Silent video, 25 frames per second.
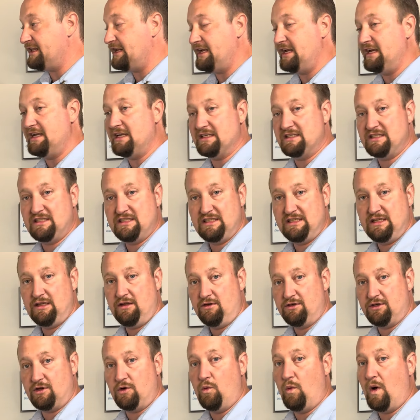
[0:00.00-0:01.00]
it is
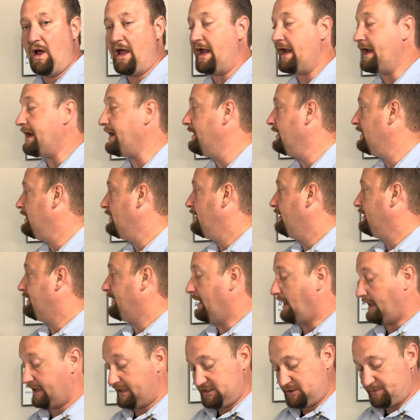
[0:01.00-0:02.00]
sealed away.
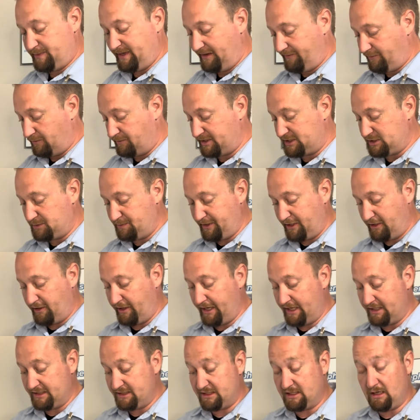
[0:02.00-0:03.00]
Now, I can speak from
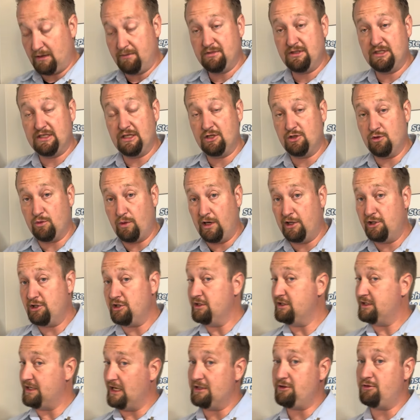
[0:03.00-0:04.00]
experience. Some
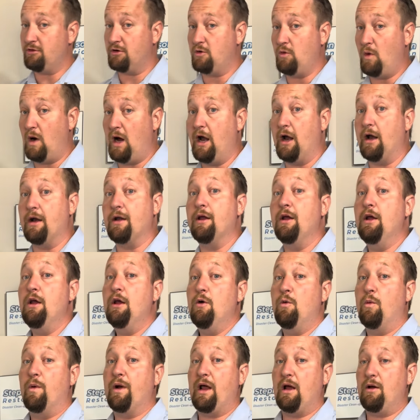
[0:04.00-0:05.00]
situations that's required.
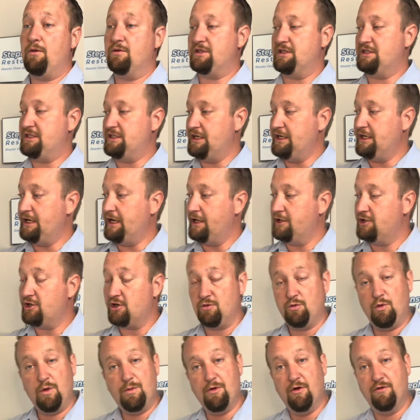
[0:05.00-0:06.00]
When I was a teenager,
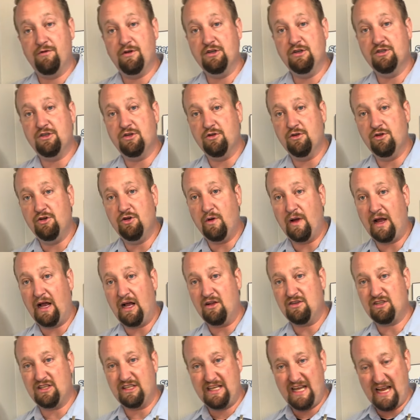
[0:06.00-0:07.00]
we moved into a new
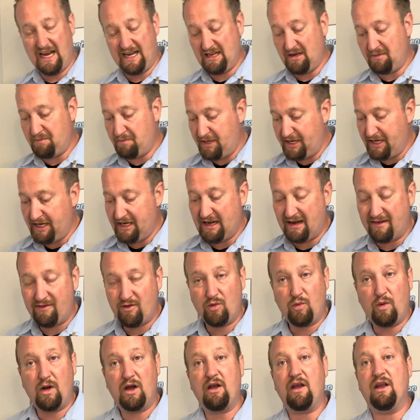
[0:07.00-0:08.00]
house. The cat had peed
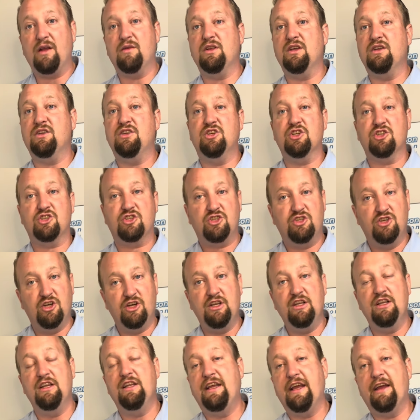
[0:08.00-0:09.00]
everywhere, and it just
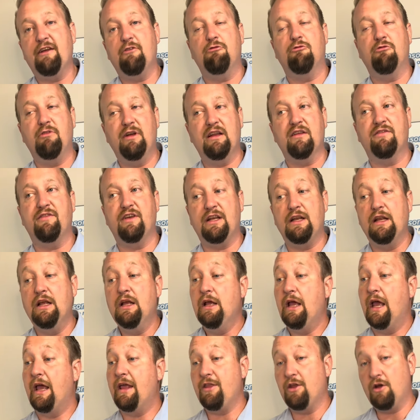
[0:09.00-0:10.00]
couldn't get rid of it.
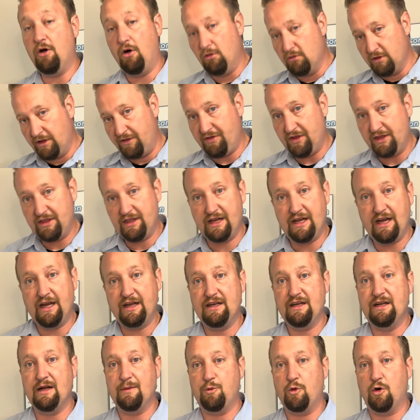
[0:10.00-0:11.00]
And the only thing that
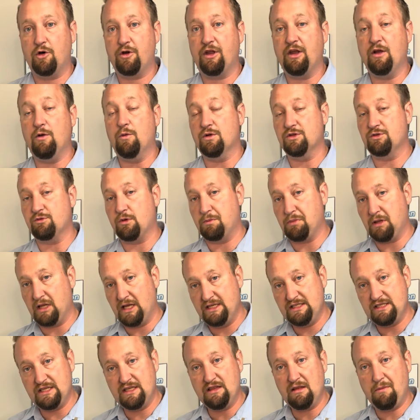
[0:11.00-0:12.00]
ended up working was
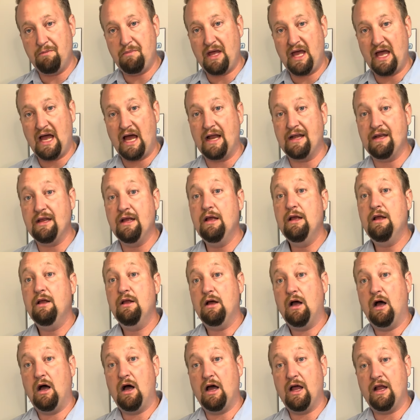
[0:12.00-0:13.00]
replacing the pad
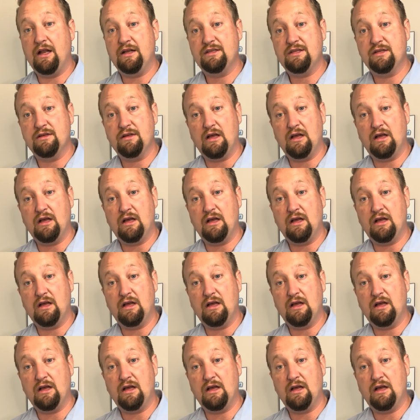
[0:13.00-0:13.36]
and